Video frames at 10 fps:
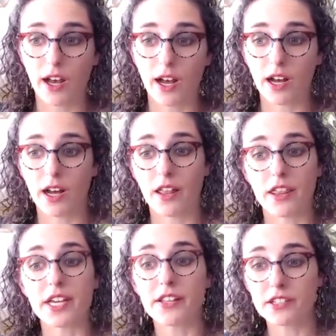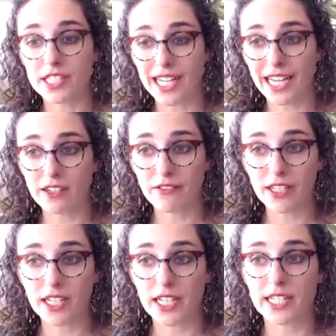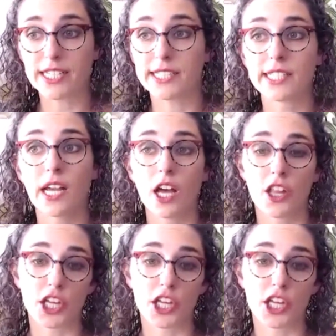The other side of it is the